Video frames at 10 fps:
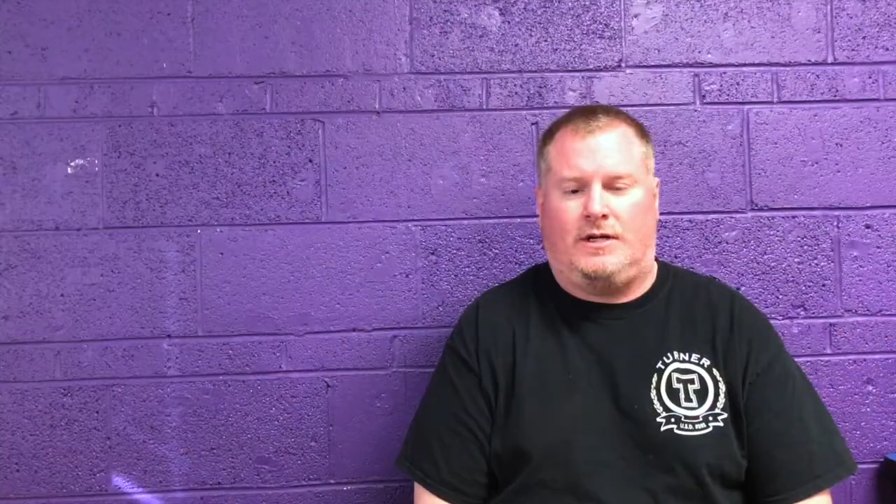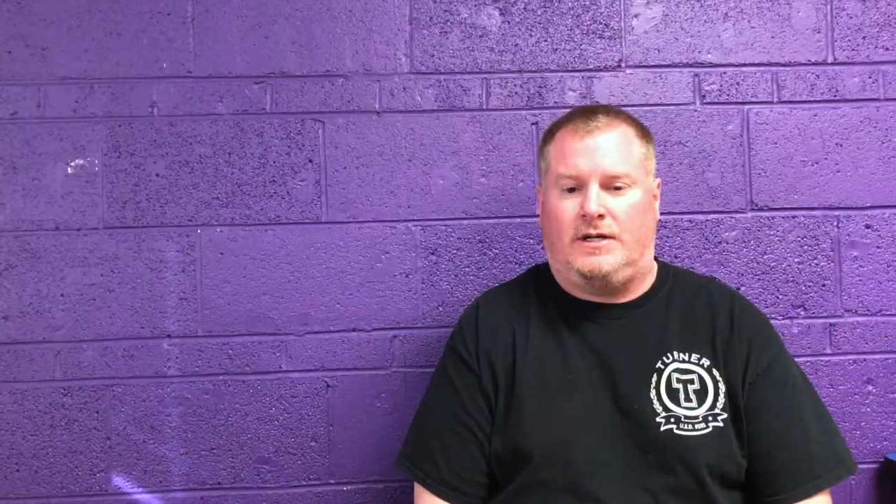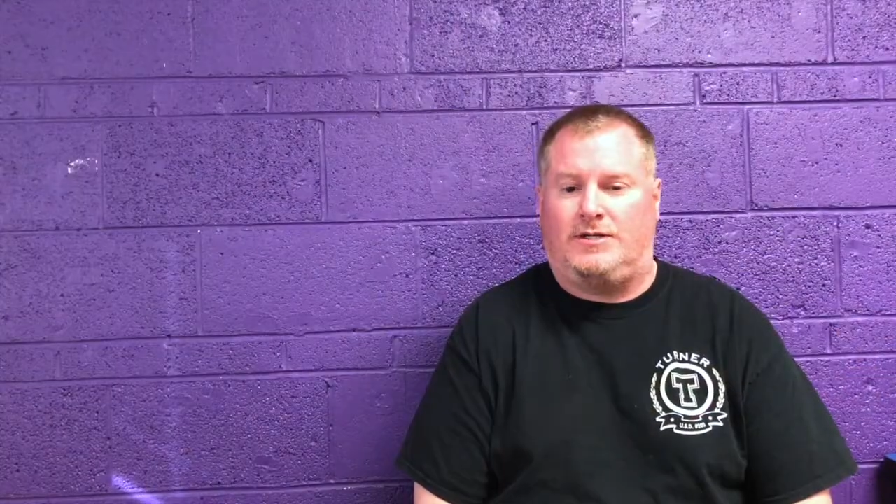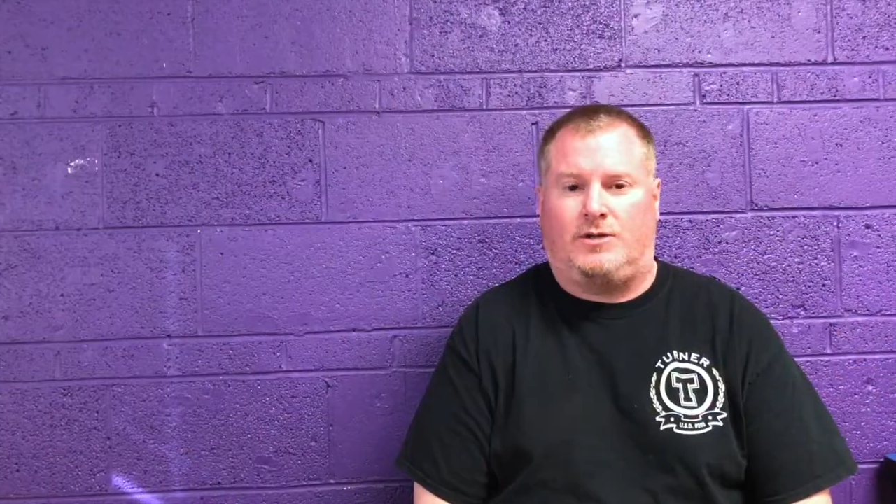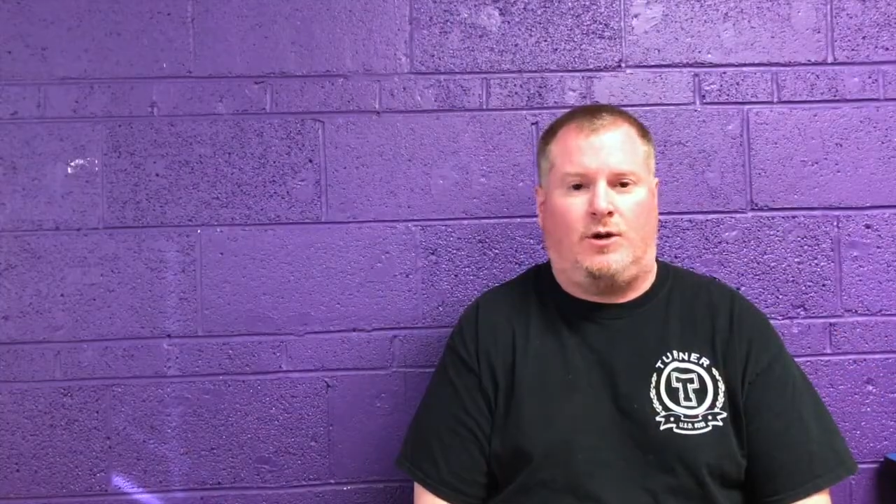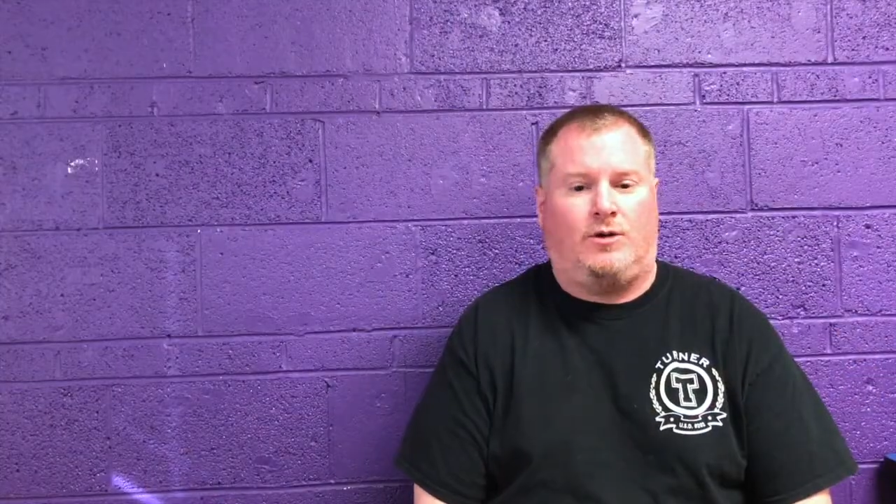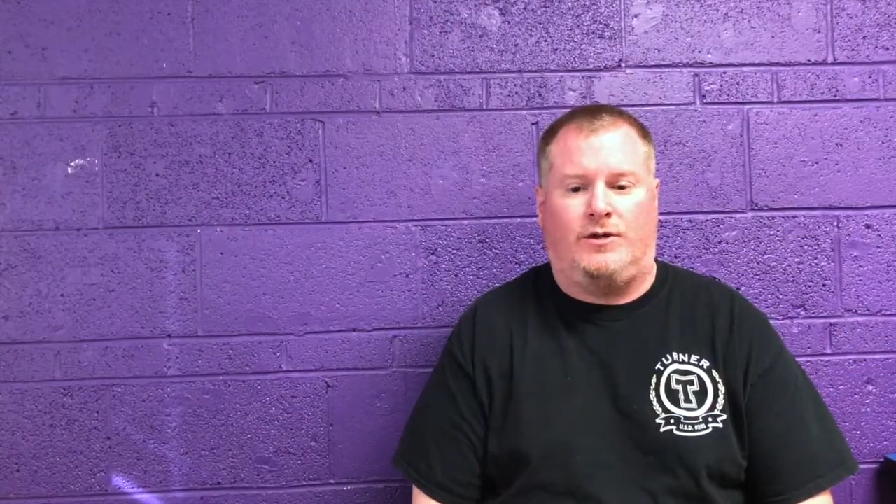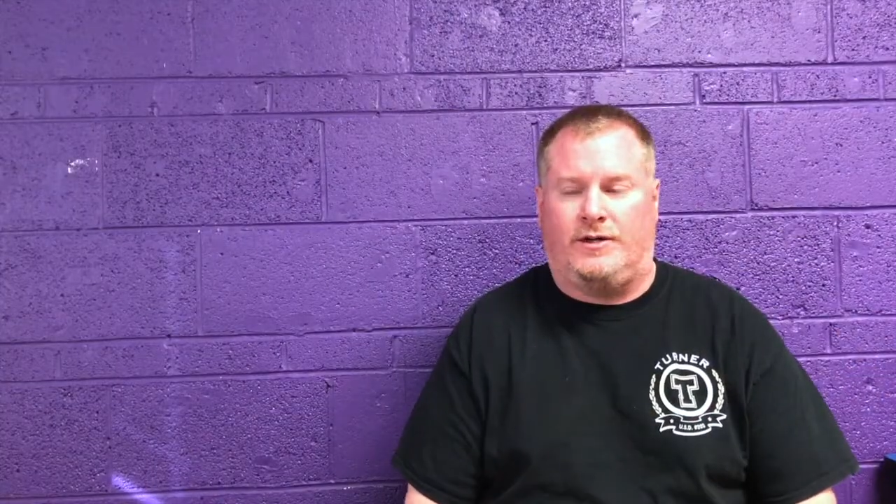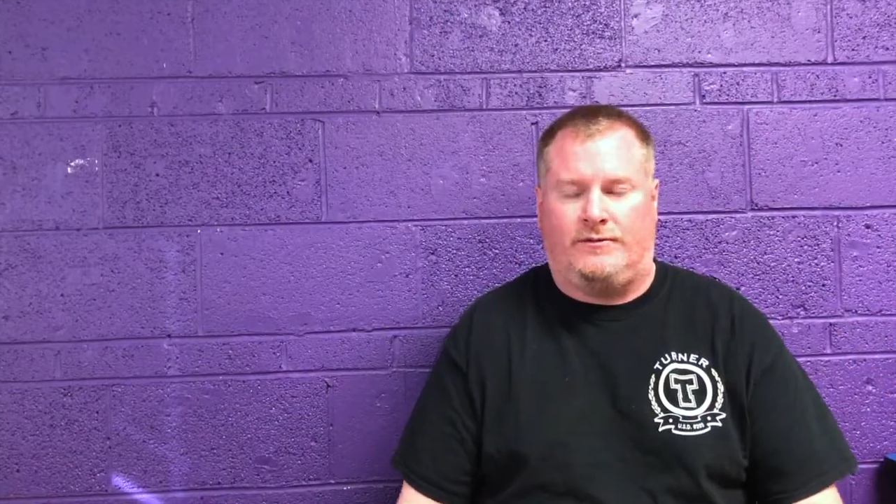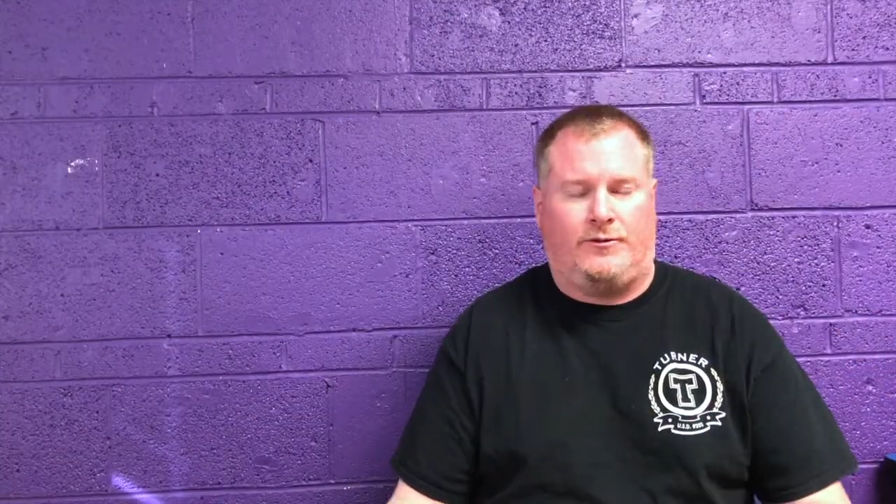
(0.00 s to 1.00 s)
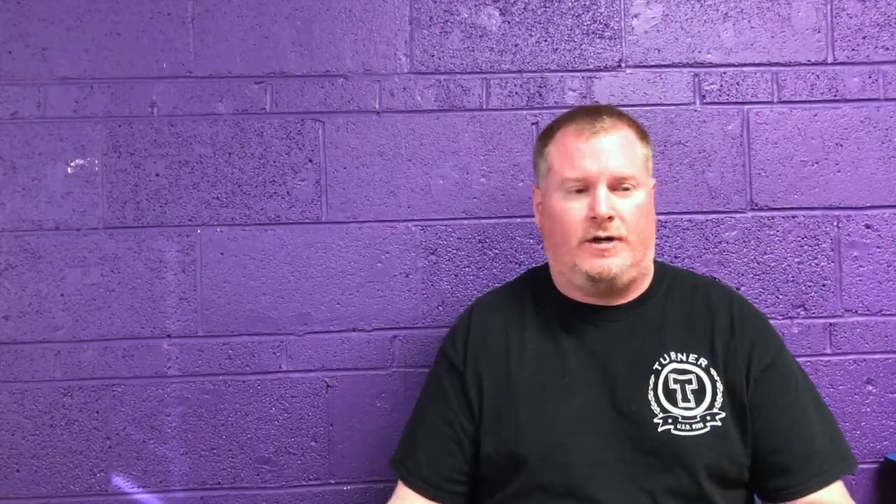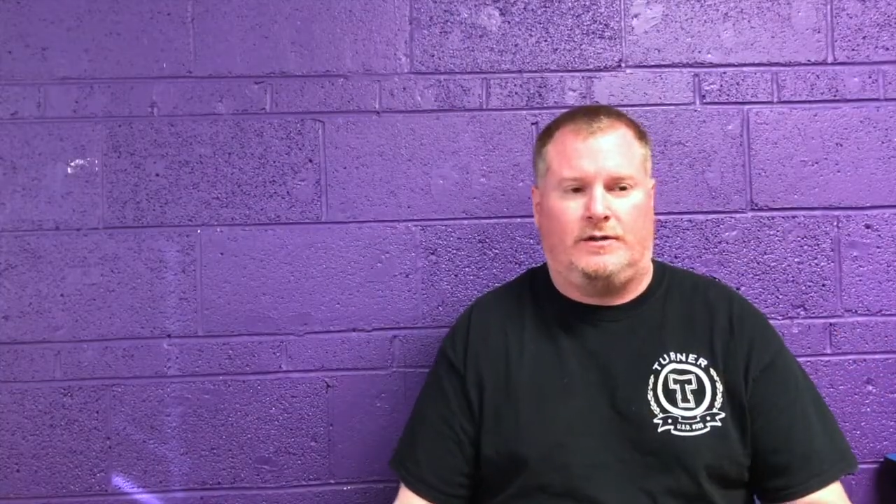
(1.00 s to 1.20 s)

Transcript: Uh, it's all there in front,